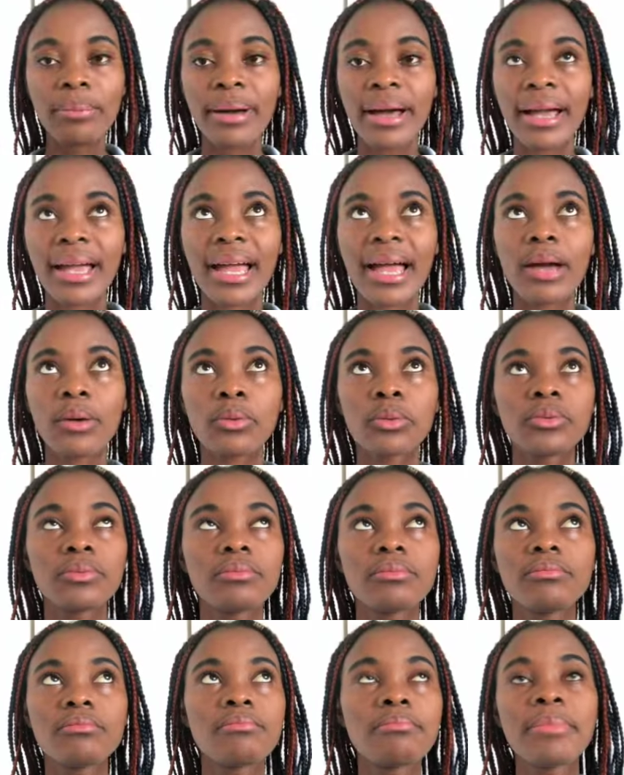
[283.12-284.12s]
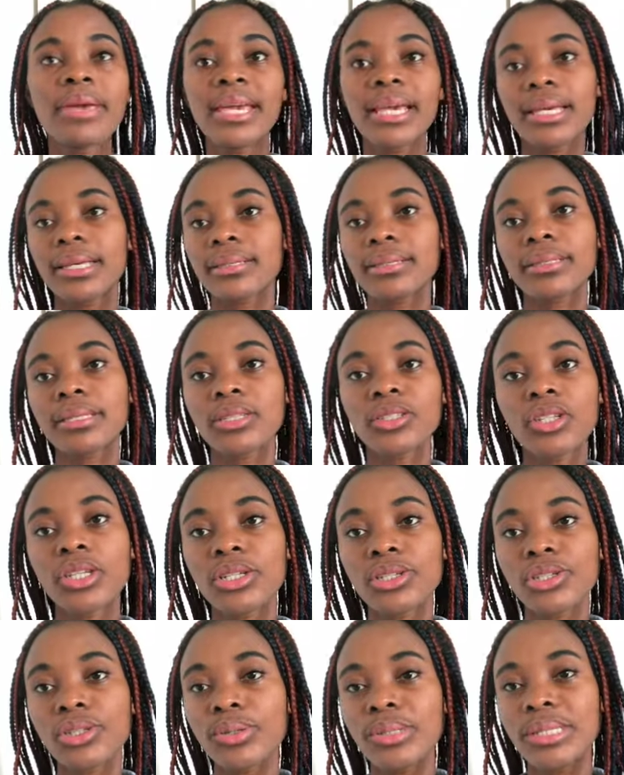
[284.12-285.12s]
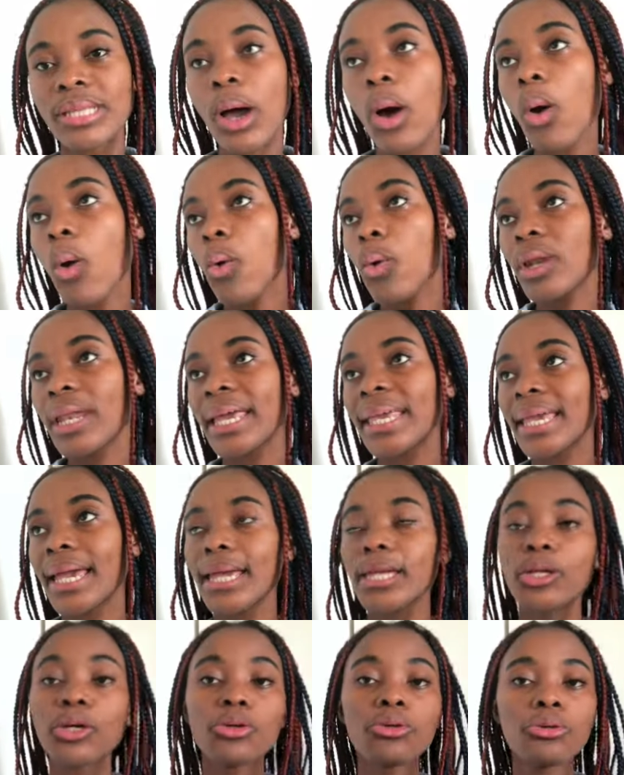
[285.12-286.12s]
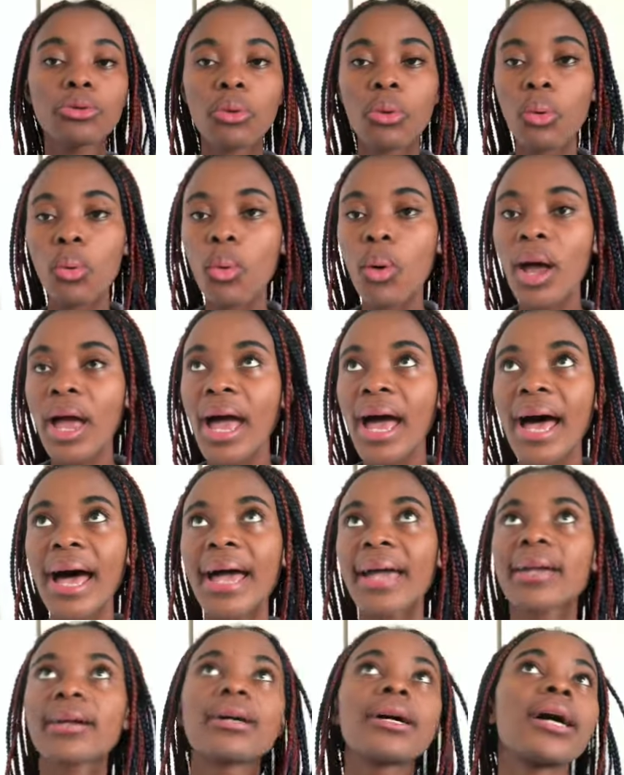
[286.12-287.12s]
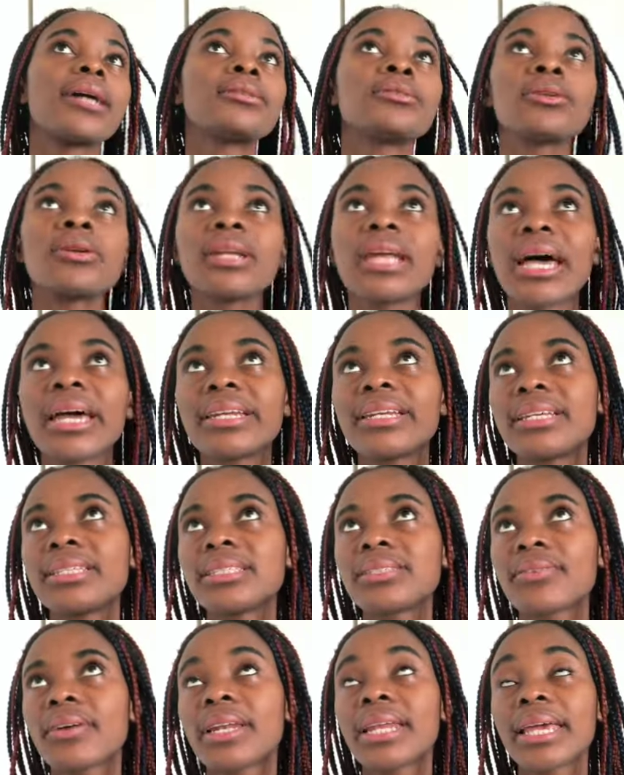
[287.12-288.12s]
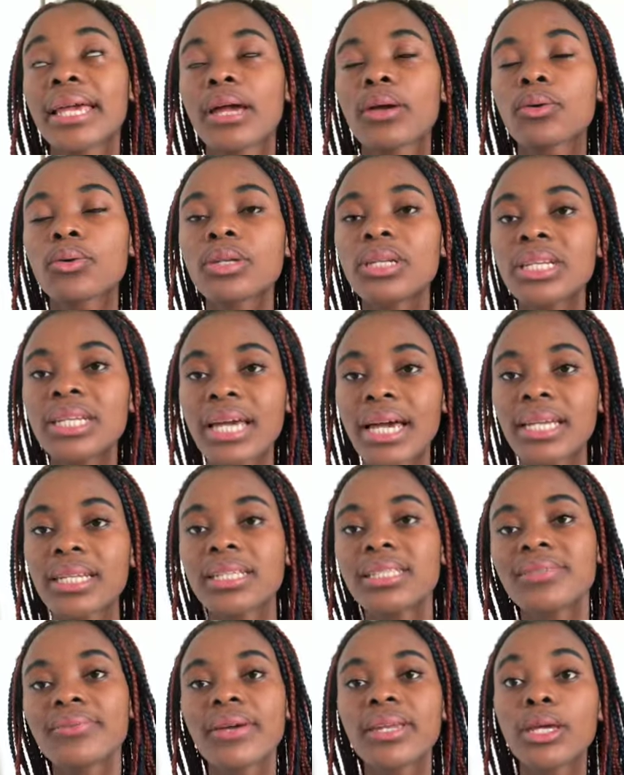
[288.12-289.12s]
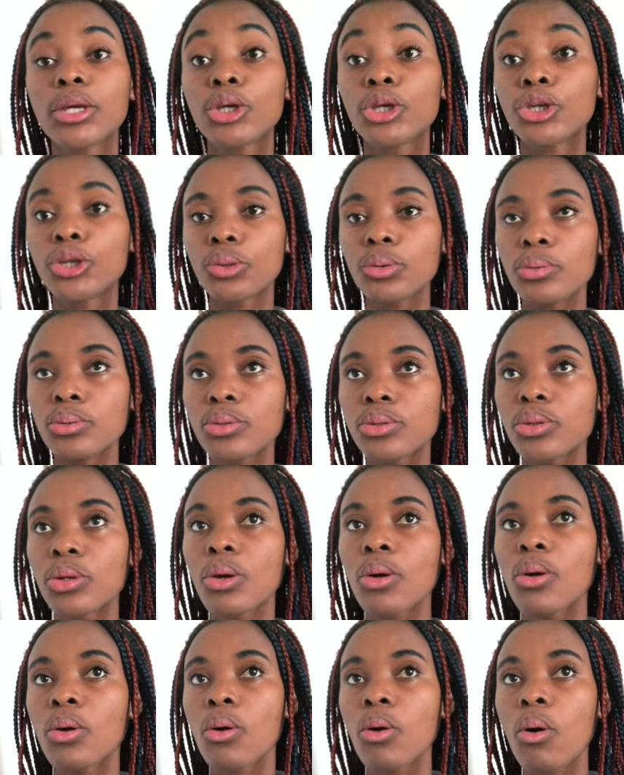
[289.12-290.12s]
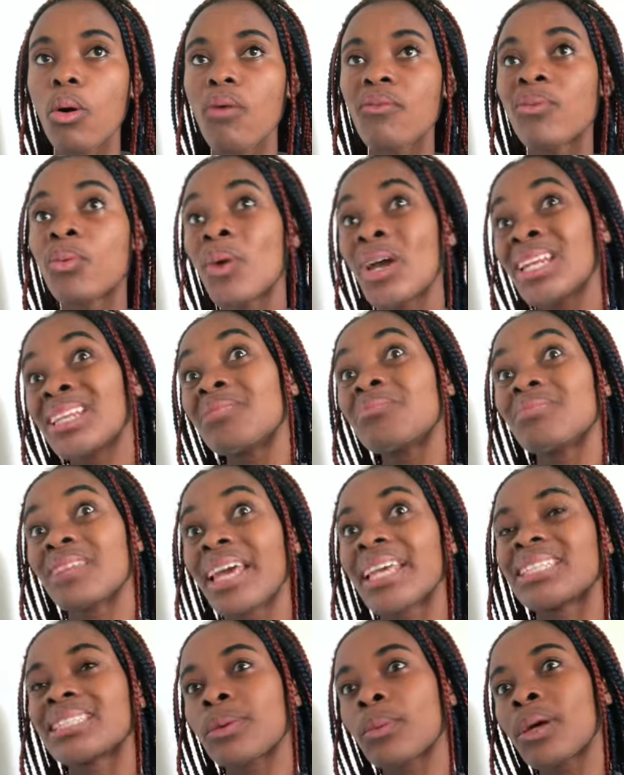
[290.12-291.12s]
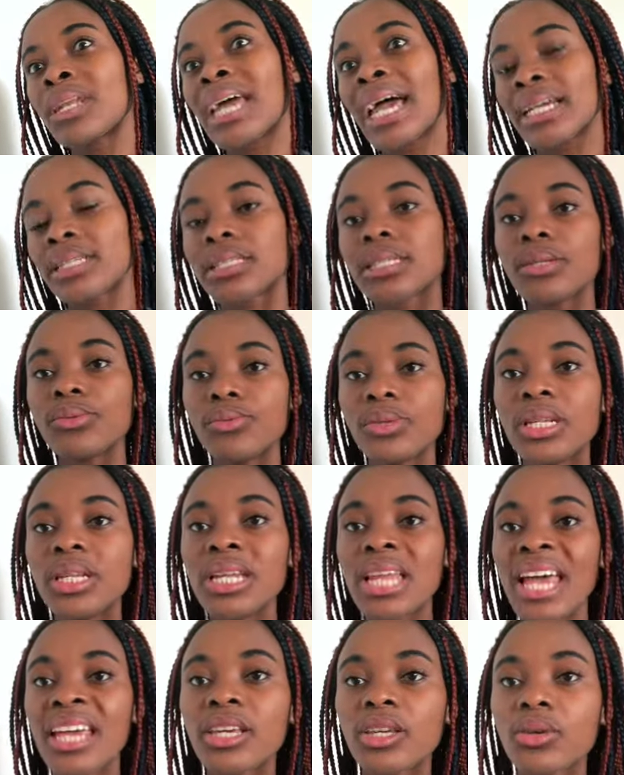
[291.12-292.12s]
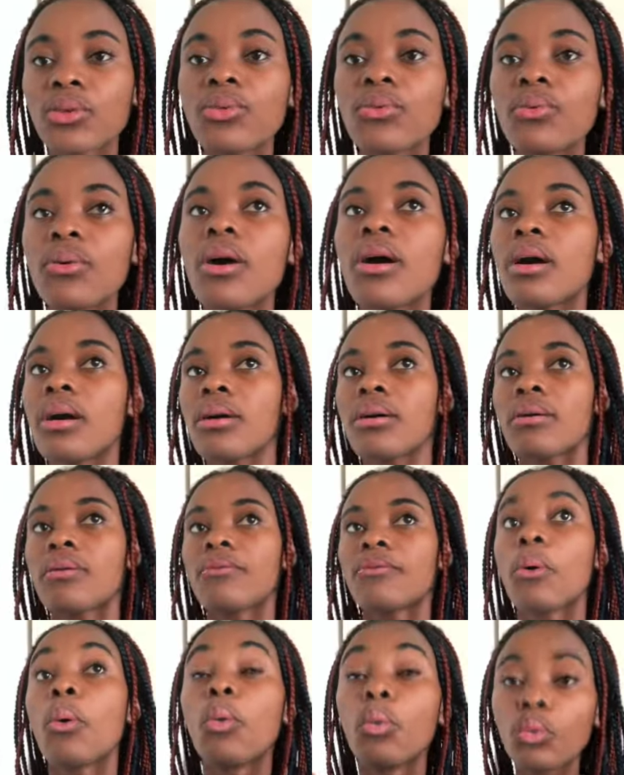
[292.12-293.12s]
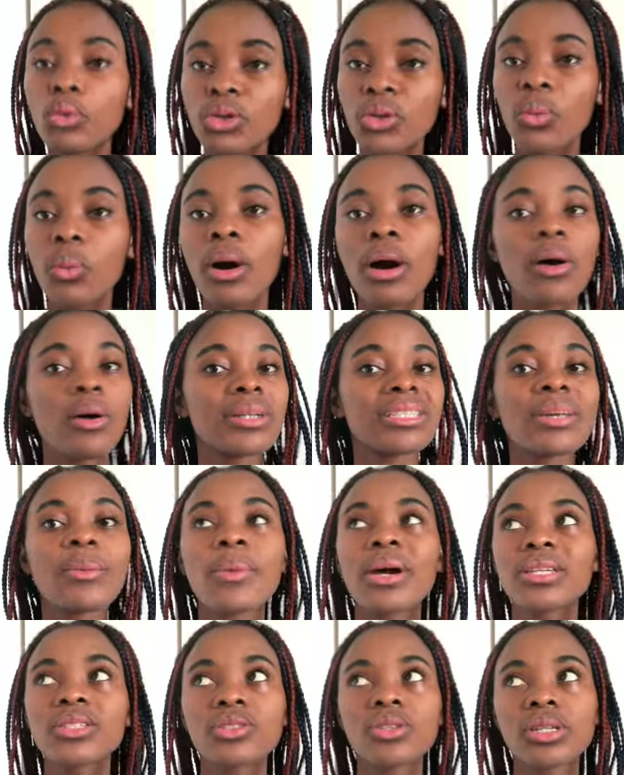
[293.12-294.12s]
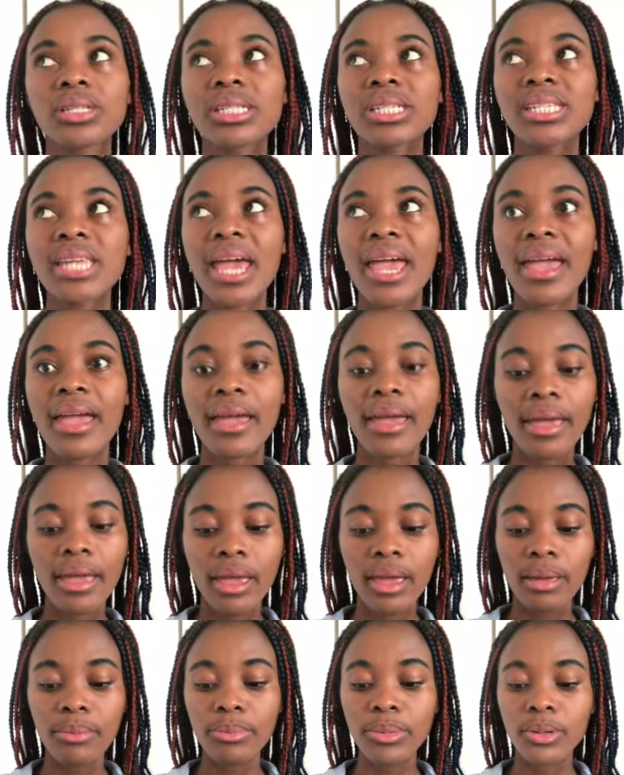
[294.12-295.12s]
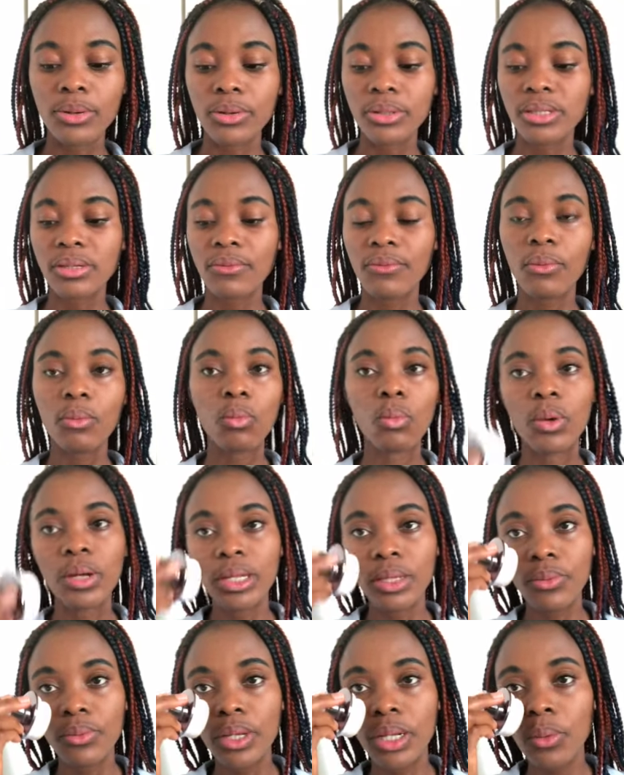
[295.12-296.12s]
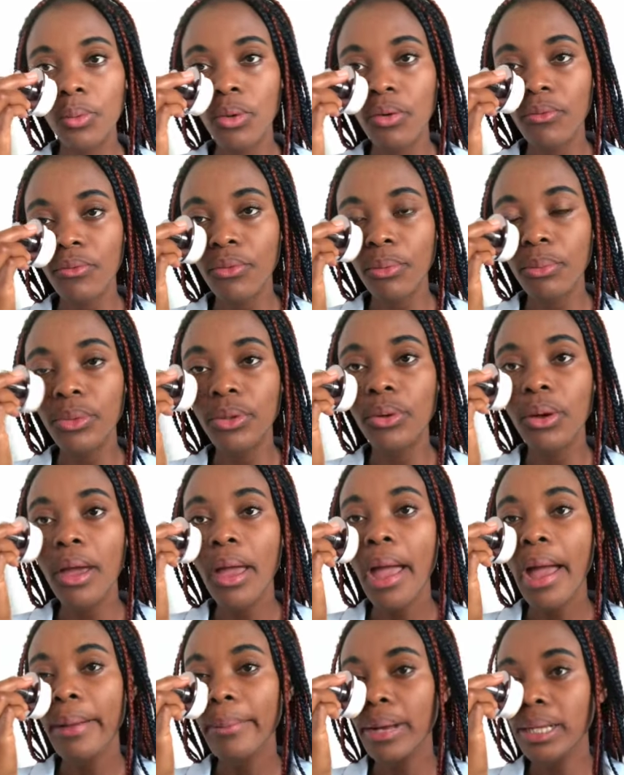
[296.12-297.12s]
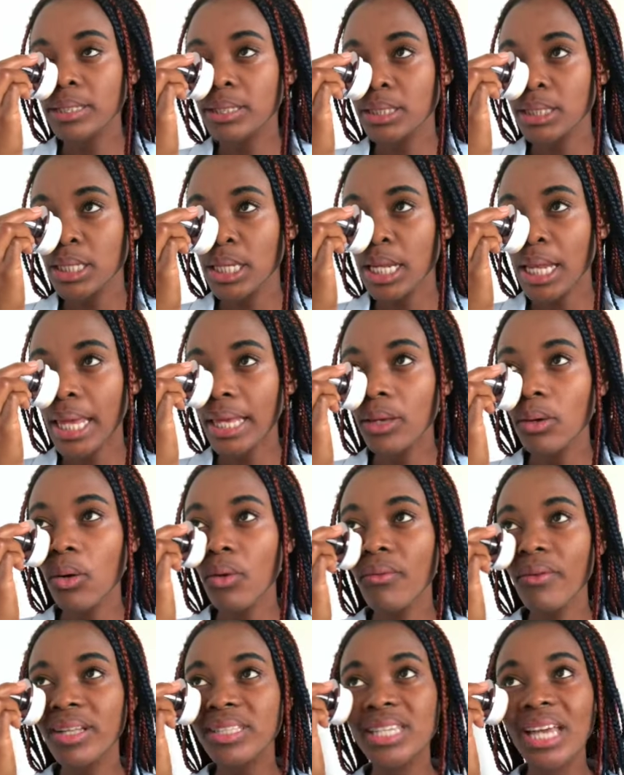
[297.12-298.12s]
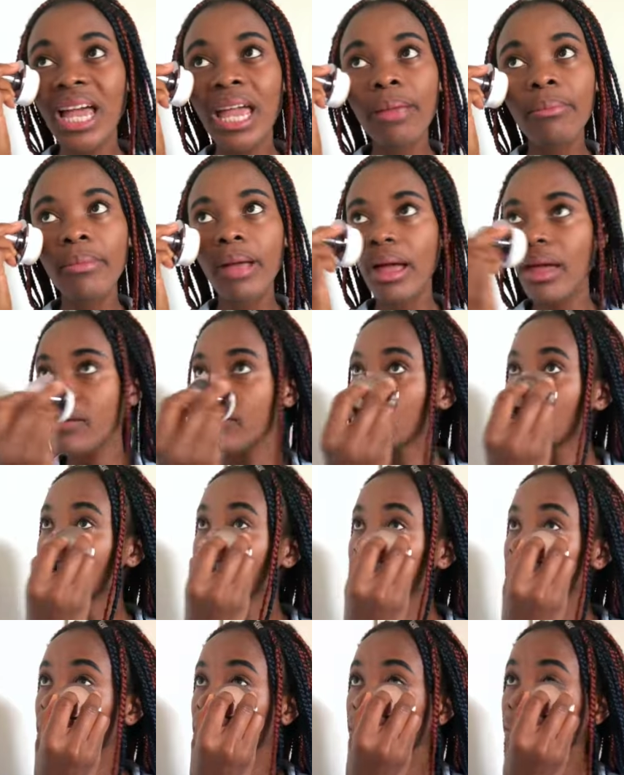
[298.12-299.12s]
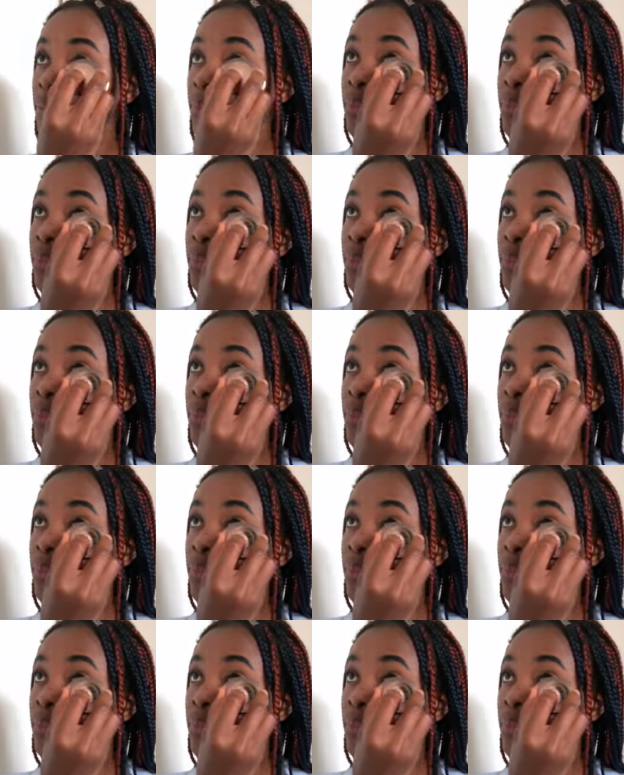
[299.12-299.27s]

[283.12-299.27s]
back, I could make such an excuse that, oh, like, I didn't know, I cannot identify, like, I couldn't identify the cues of when, like, someone actually really like you for who you are, or someone is just there because of what they really want from you. But, like, over time, I've really